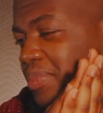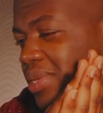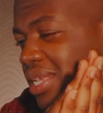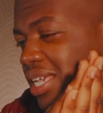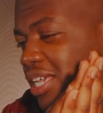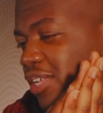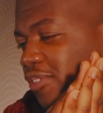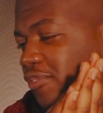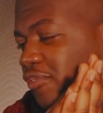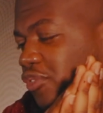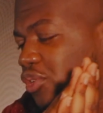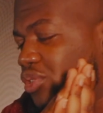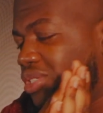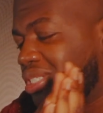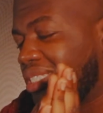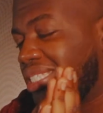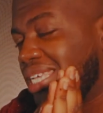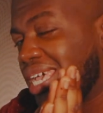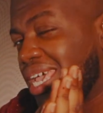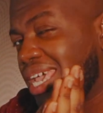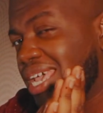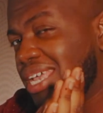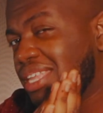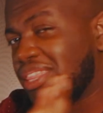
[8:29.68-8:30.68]
be it for
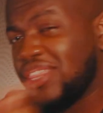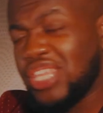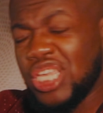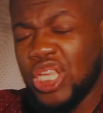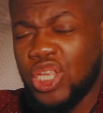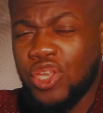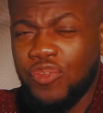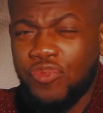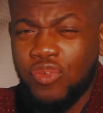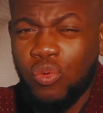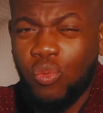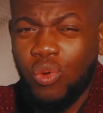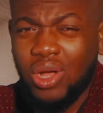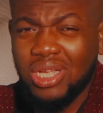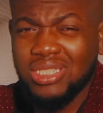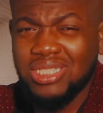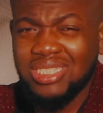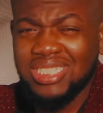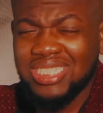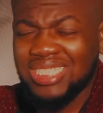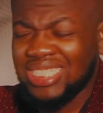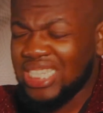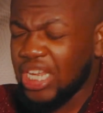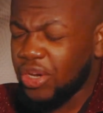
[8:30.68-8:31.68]
today. Thank you for
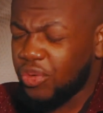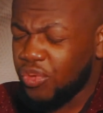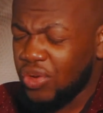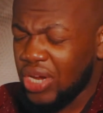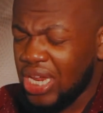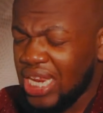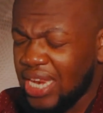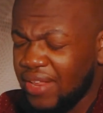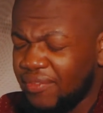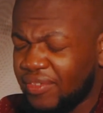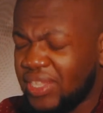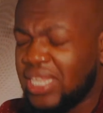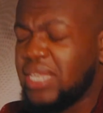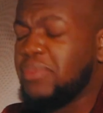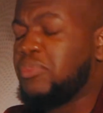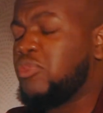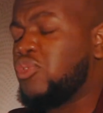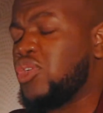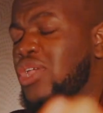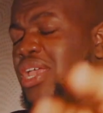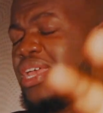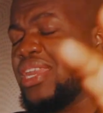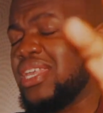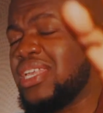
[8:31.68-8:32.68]
watching. Stay creative, keep
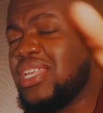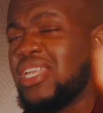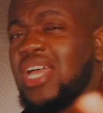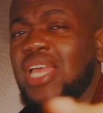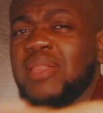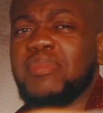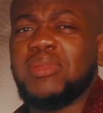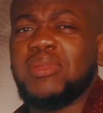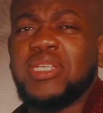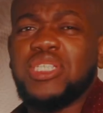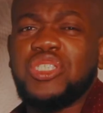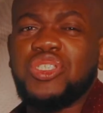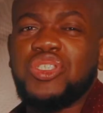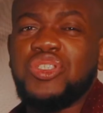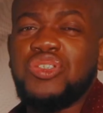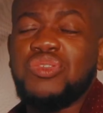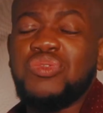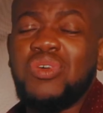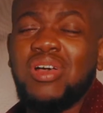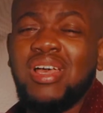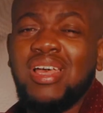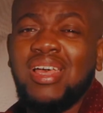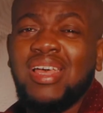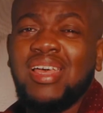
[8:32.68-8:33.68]
creating. God bless
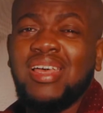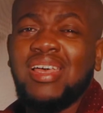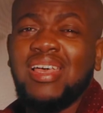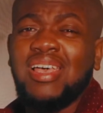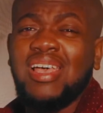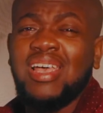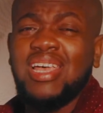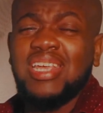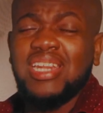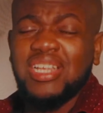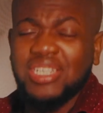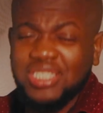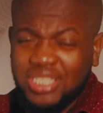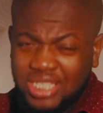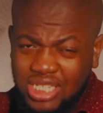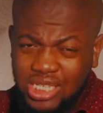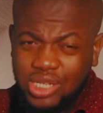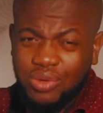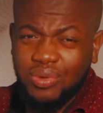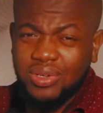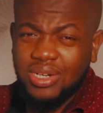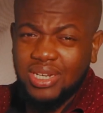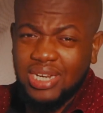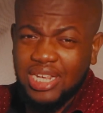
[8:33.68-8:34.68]
you, and I'll see
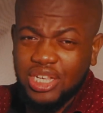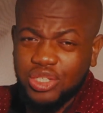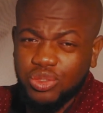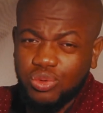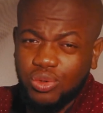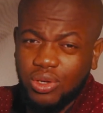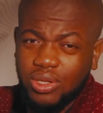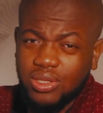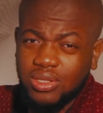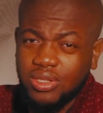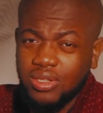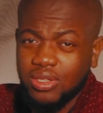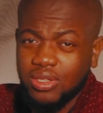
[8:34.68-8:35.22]
you in the next one.